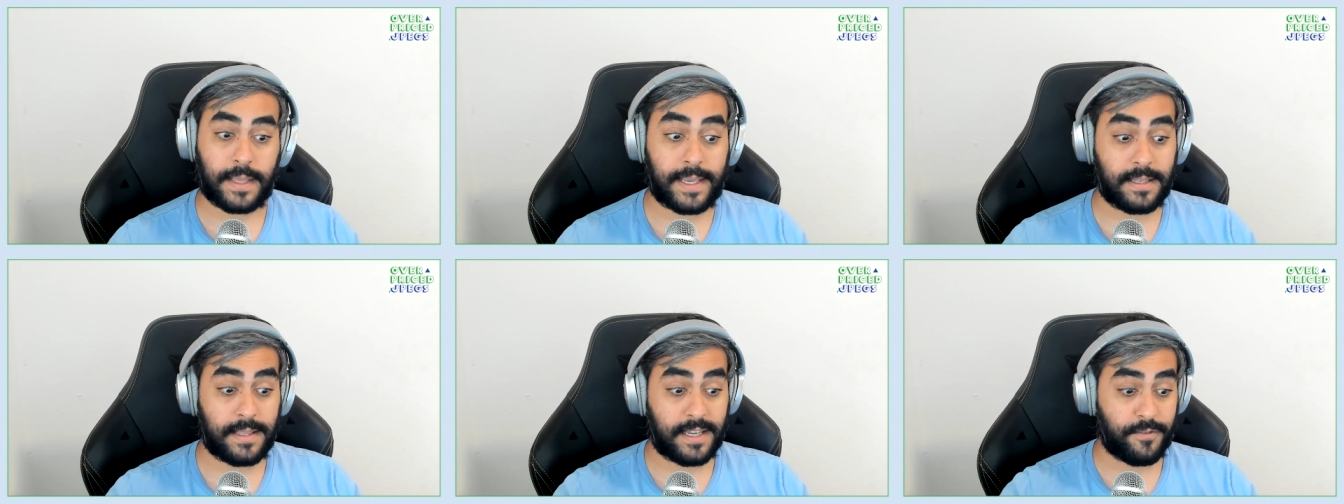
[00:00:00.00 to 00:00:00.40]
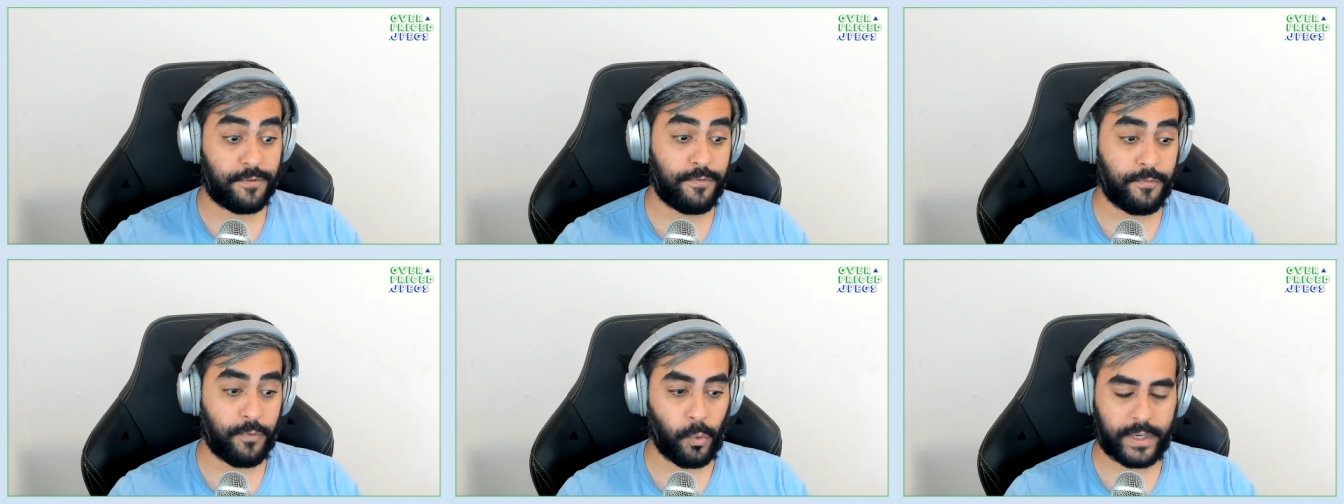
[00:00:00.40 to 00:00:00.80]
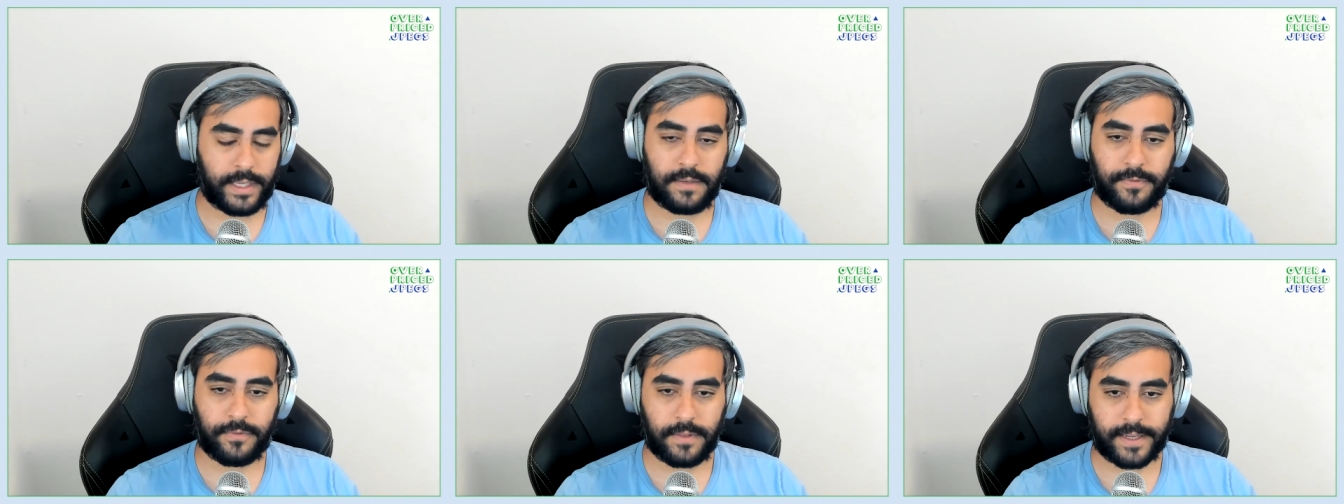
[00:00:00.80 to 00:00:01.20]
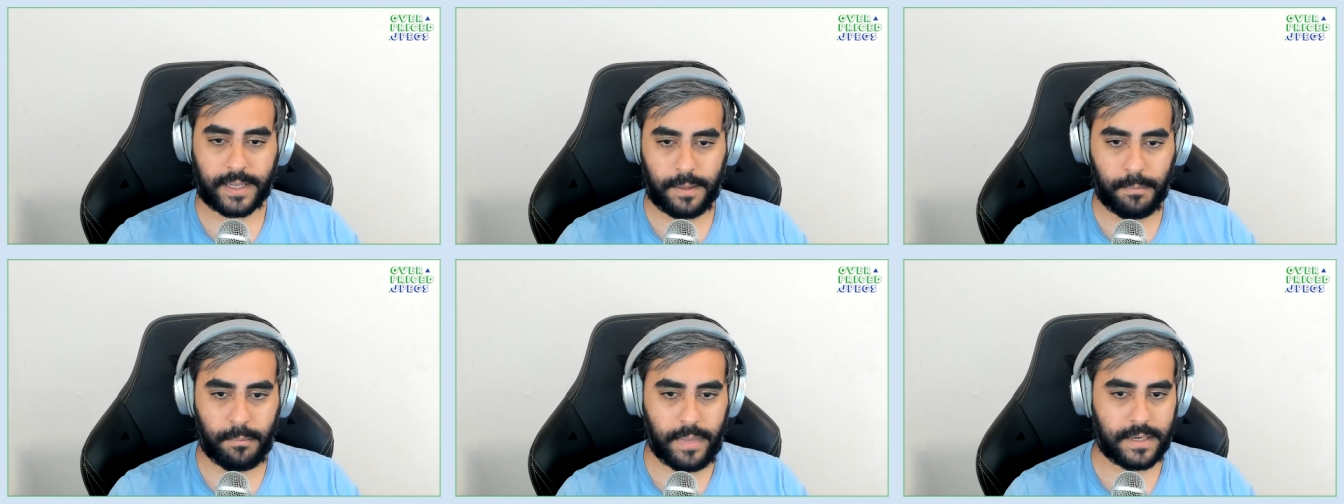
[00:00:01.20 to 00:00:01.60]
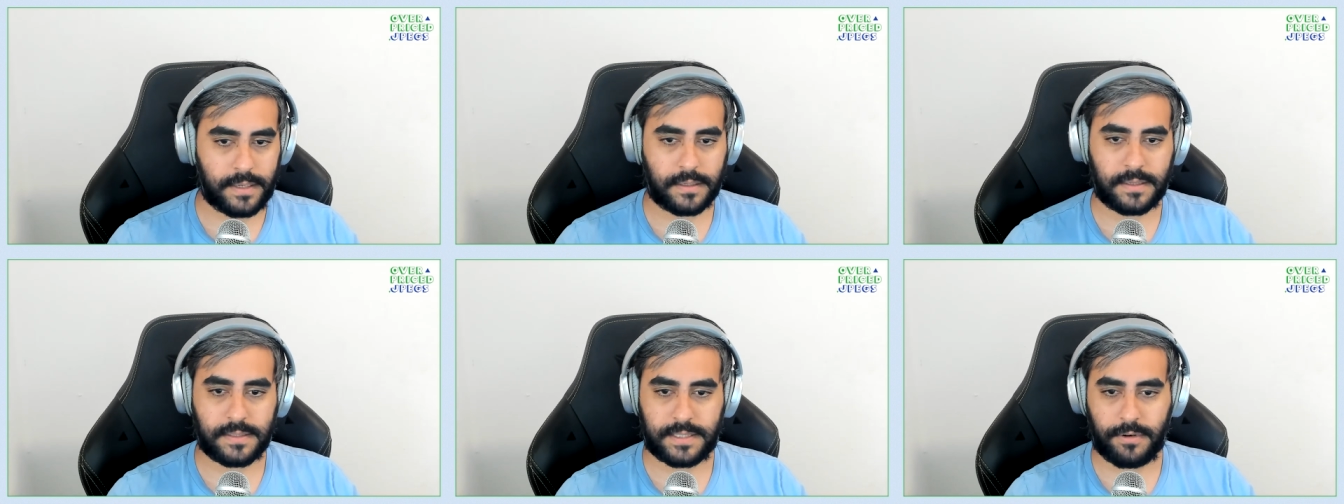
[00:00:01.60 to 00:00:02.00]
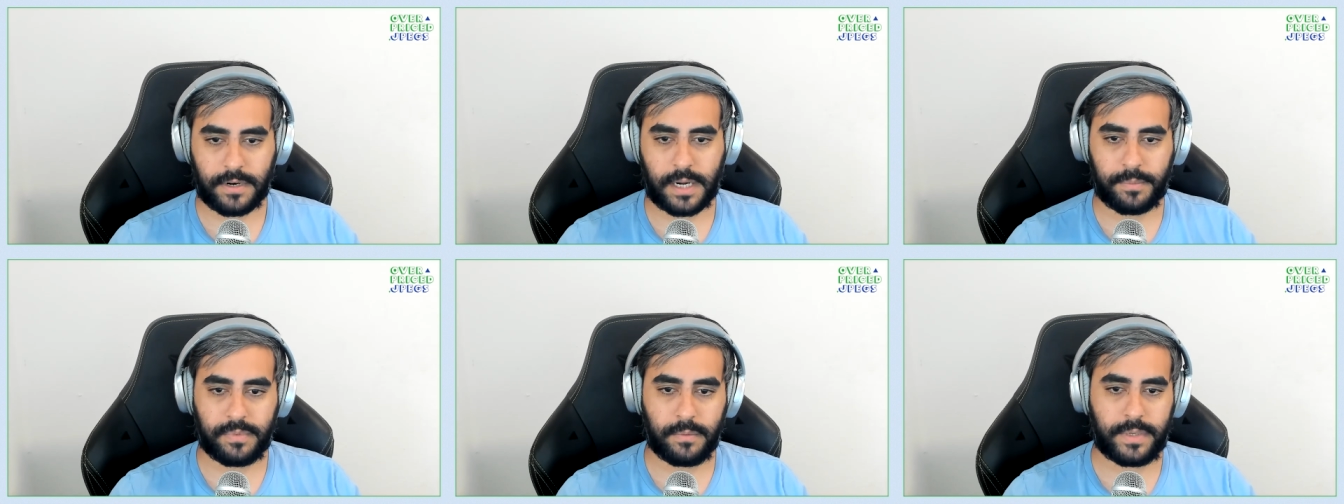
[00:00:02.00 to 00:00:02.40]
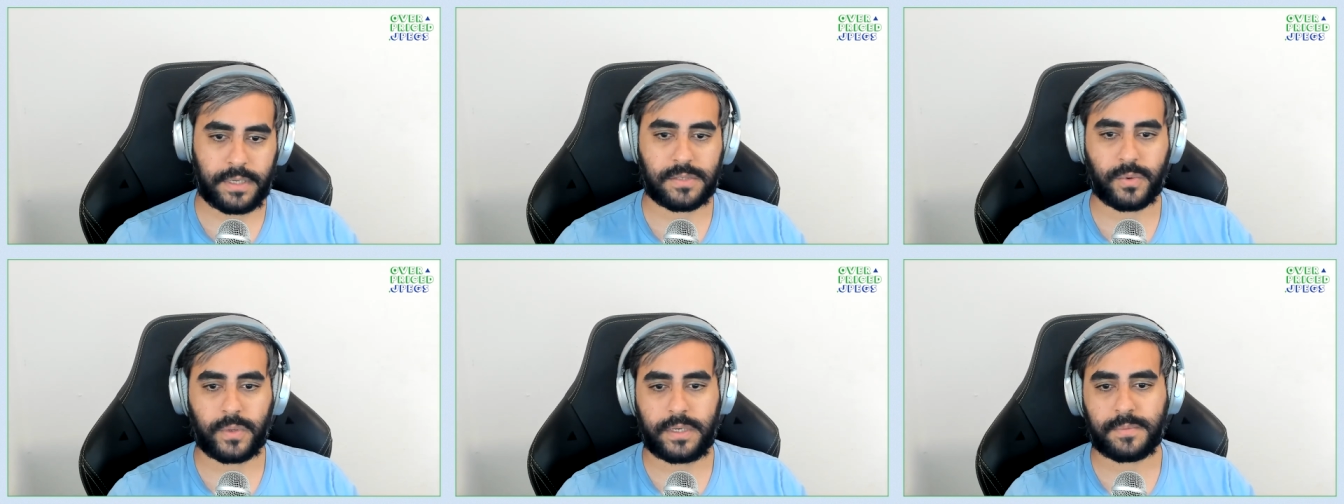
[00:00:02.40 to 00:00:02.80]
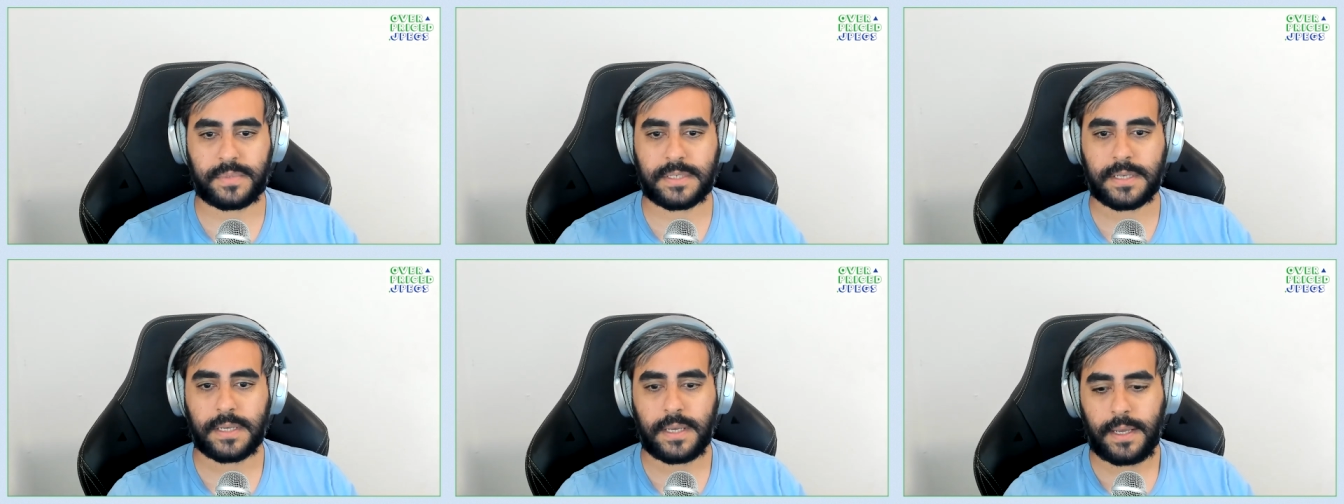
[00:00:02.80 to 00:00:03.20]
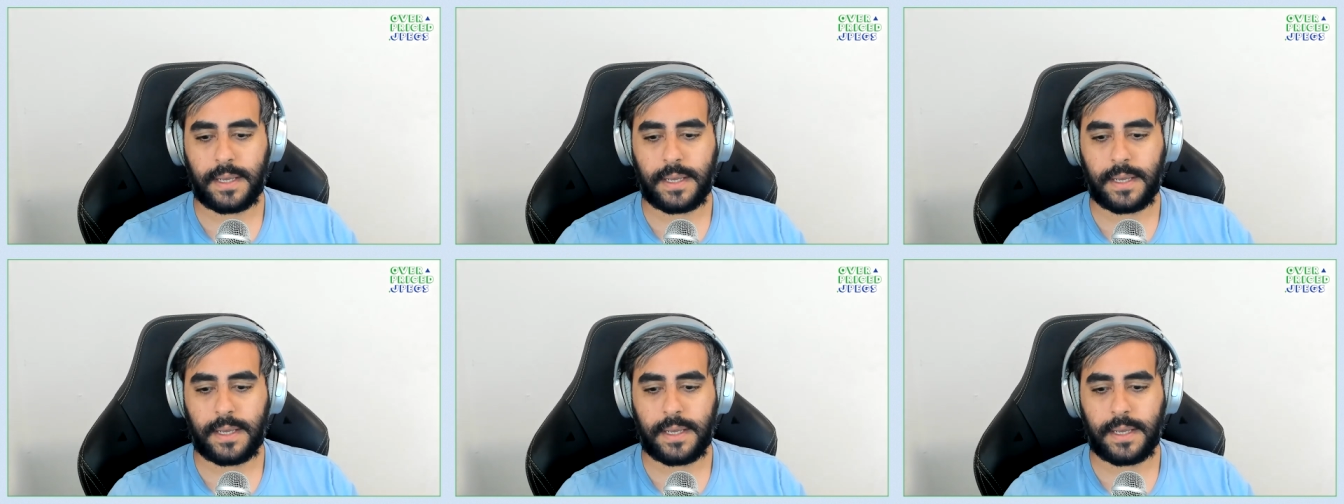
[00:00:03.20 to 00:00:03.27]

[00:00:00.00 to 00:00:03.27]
They hit like 40 for like a minute because there were a couple of big sweeps.